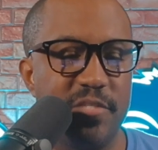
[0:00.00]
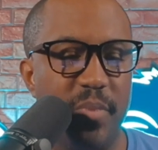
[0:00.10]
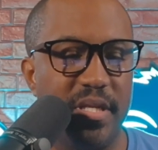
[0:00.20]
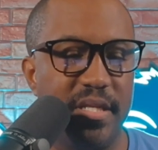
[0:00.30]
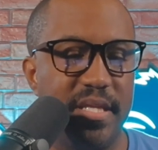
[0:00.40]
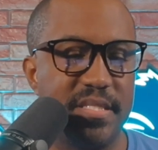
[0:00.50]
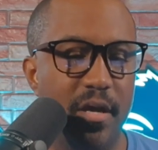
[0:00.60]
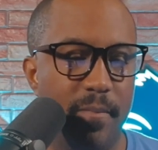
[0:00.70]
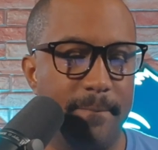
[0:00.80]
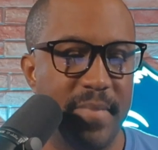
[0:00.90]
but he needs
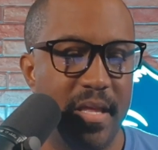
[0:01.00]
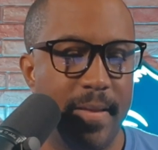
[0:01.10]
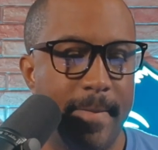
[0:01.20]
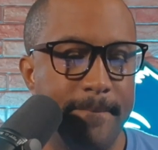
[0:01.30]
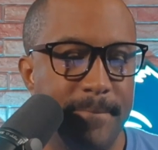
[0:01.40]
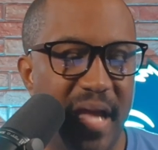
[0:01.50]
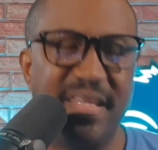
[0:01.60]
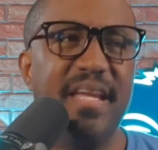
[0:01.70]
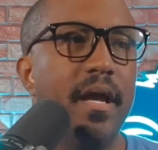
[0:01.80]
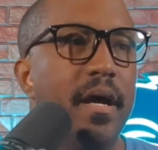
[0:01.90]
help.
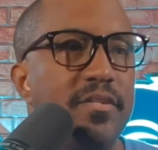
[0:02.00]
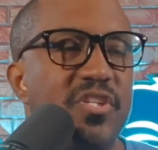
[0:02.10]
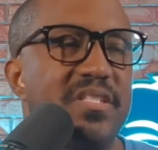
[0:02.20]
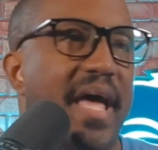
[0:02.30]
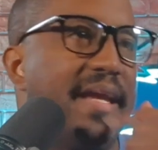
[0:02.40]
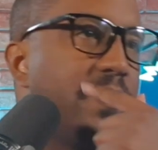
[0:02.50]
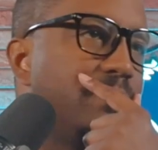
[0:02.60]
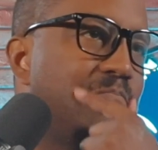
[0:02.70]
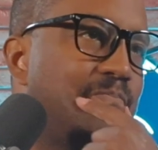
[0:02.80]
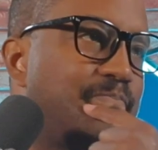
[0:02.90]
I think Hutch is like,